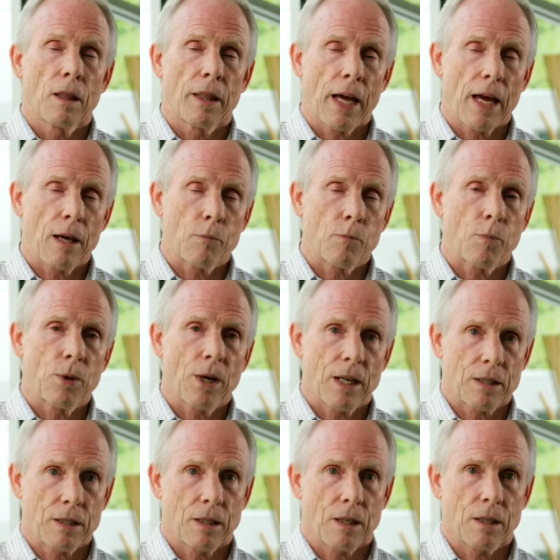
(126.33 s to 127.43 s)
That
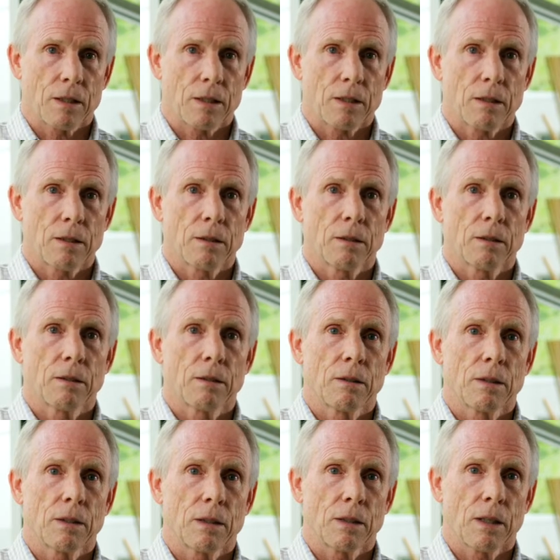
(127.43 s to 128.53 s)
process,
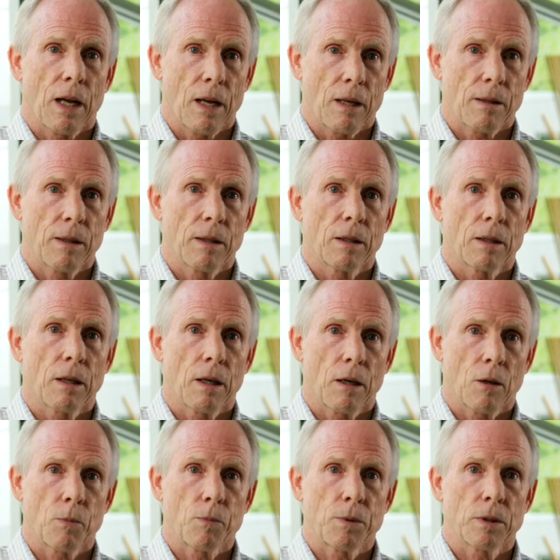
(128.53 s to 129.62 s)
I think,
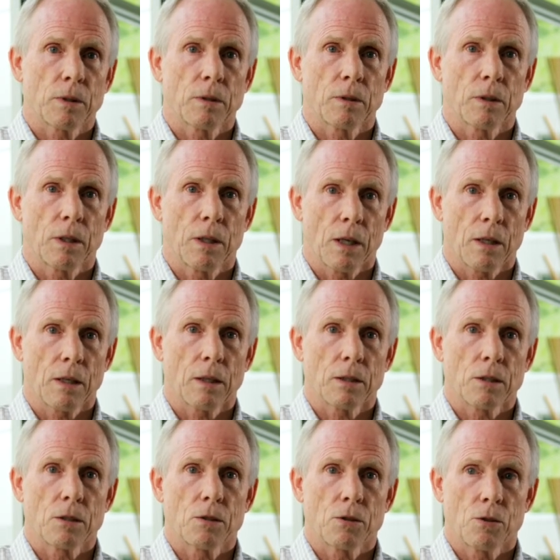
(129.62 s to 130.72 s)
helped get
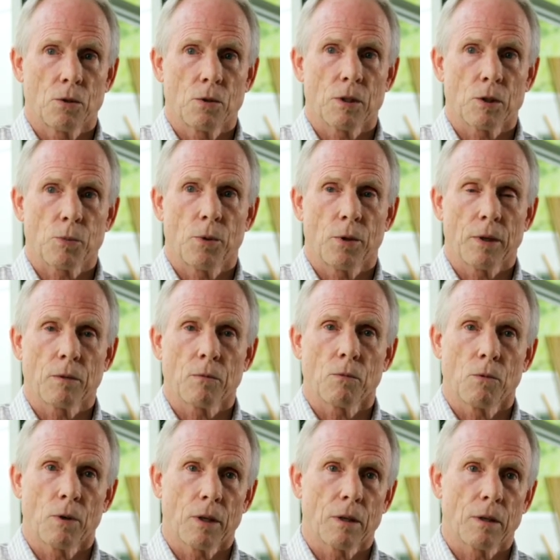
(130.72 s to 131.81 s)
us to this point
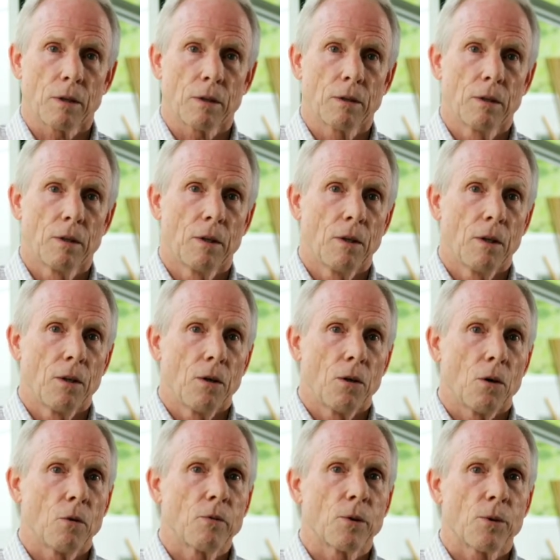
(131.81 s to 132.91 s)
where
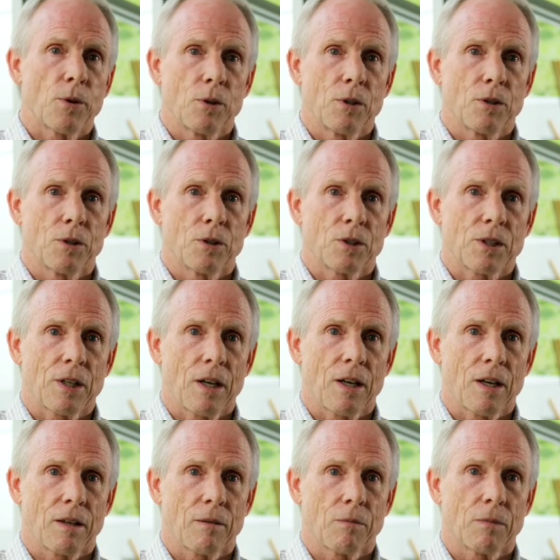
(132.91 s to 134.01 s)
over 30 years'
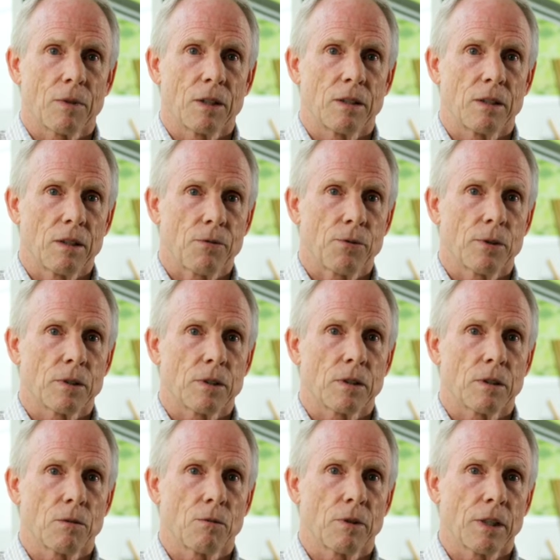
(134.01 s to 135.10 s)
time, the difference
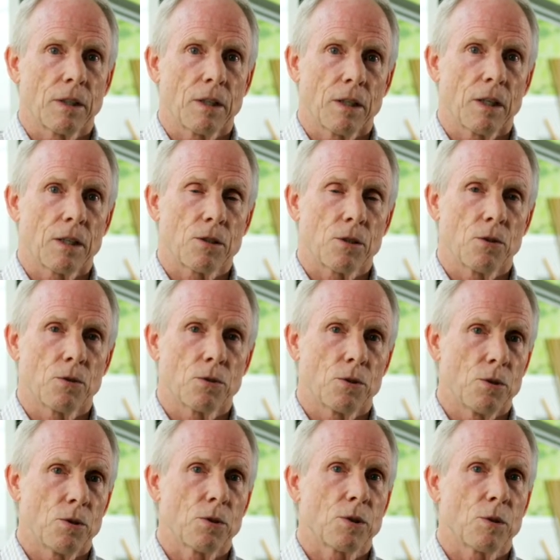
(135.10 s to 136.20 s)
in what NICUs
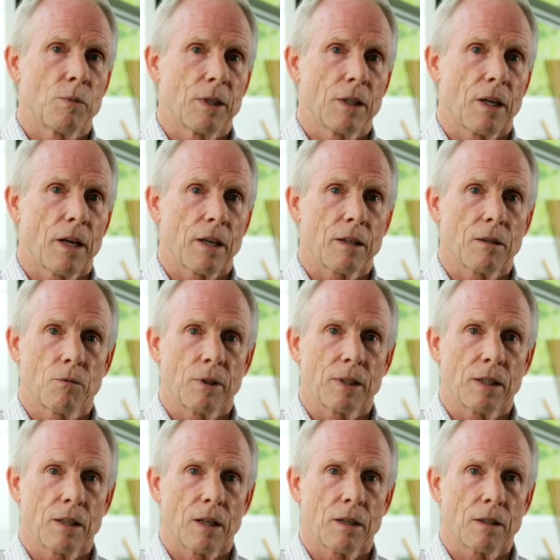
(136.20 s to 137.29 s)
used to be like and what
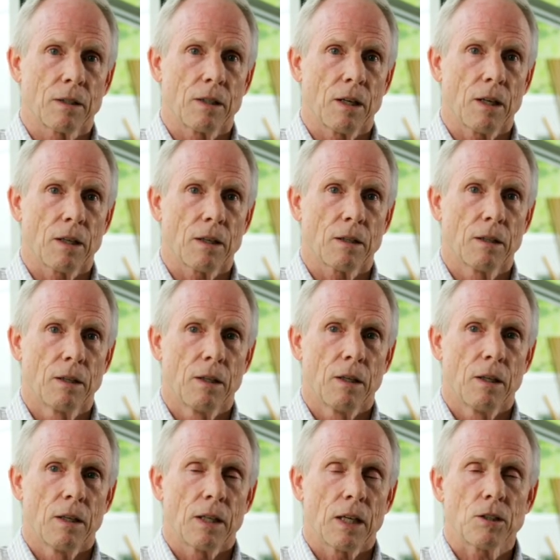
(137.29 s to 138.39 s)
they are today,
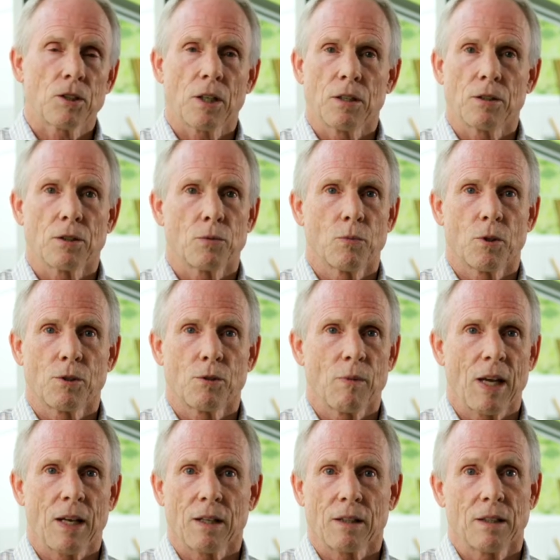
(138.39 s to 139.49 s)
that change is more
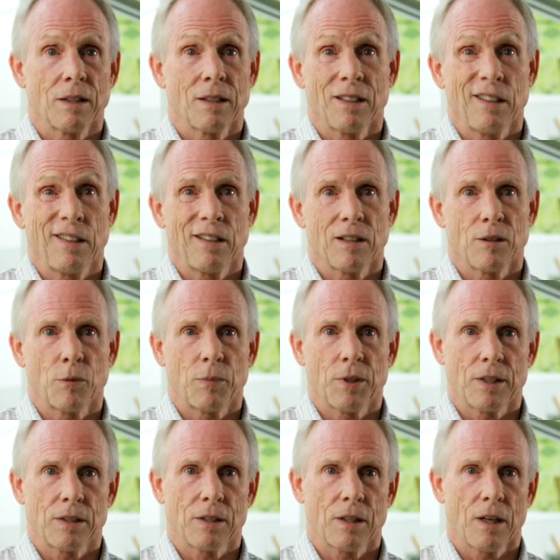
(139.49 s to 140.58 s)
dramatic than in any other
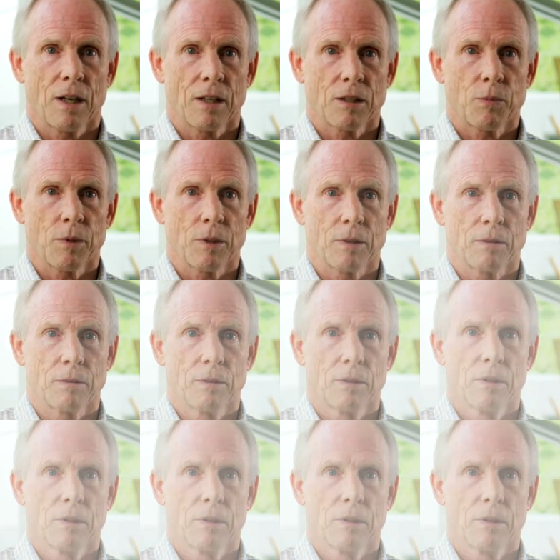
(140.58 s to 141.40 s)
place in the hospital.